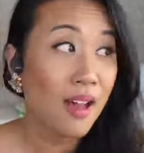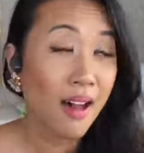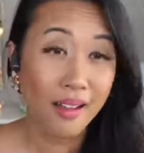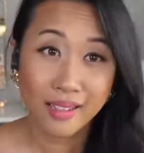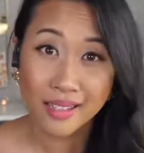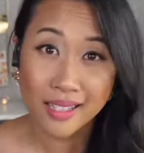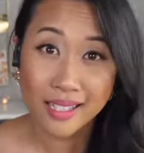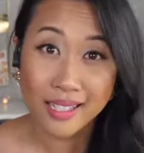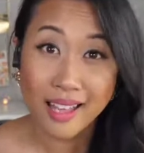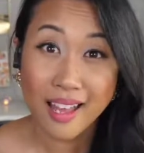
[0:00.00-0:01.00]

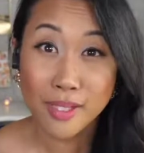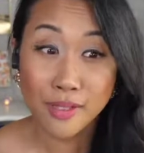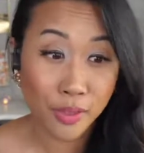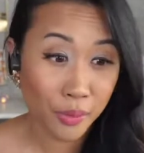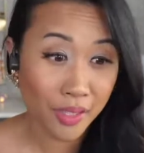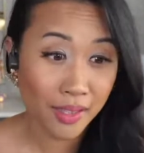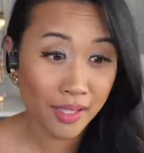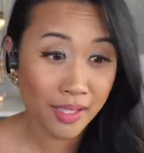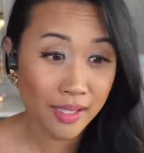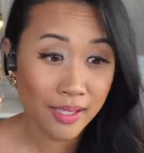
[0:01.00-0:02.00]
Honestly, I've been doing
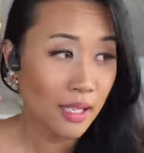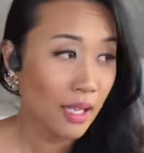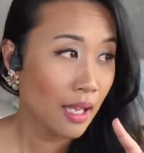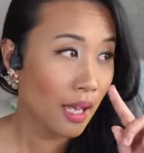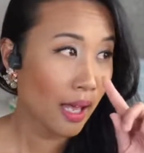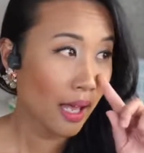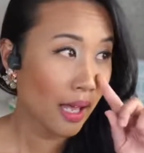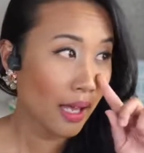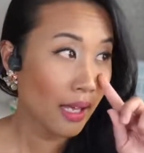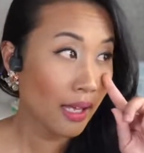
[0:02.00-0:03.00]
this.
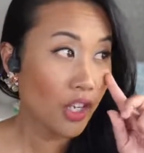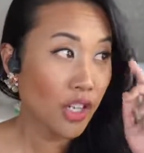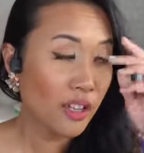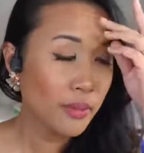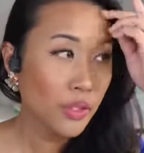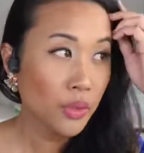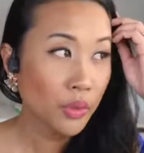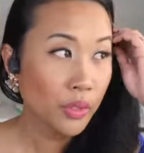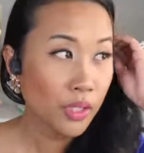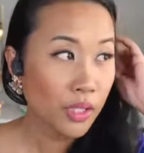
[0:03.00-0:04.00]
I've been
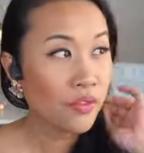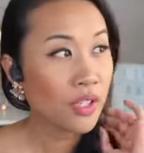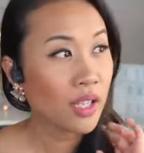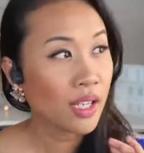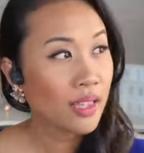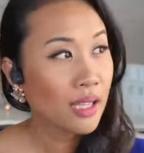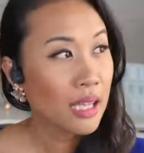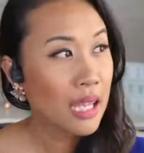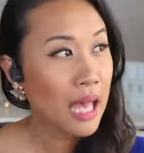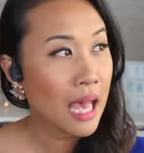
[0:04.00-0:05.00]
doing this for like the
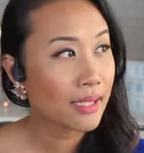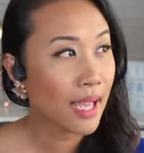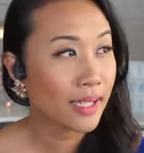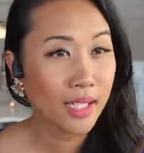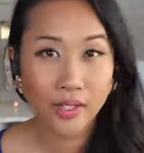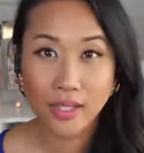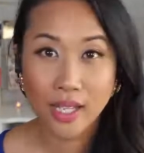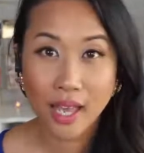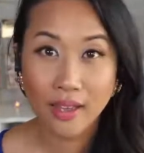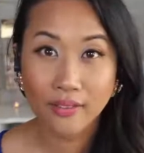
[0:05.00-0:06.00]
last 10 years,
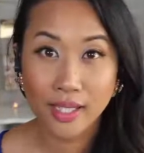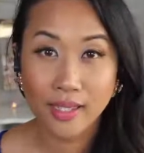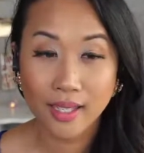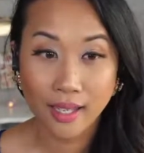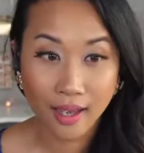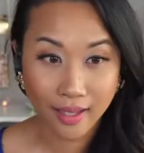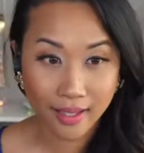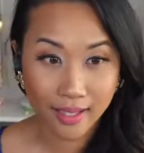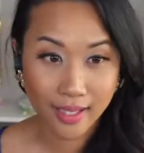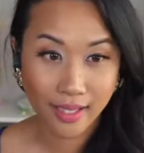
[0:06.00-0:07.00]
ever since I got
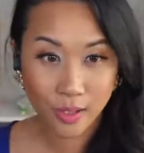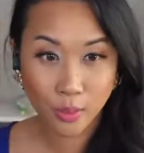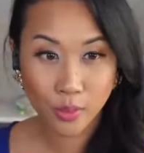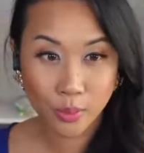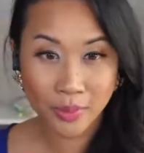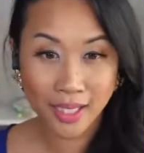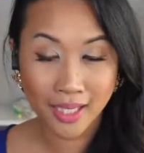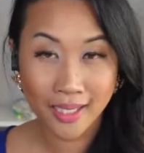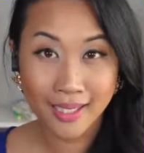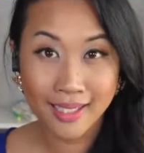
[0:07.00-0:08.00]
into like the social
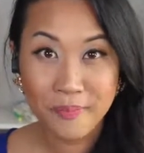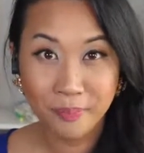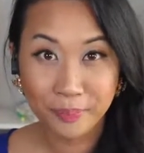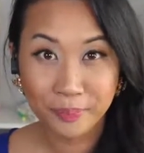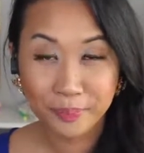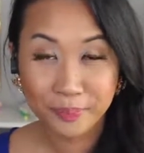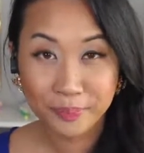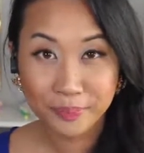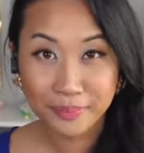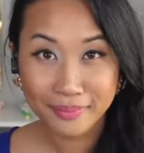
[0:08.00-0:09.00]
media game,
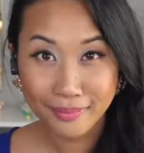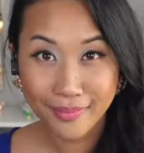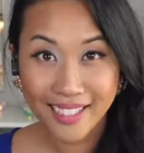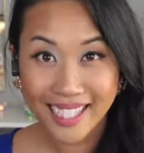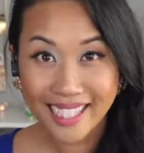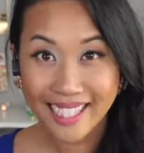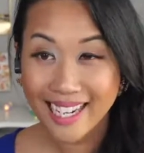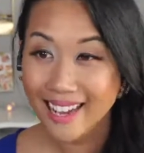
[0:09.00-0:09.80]
right?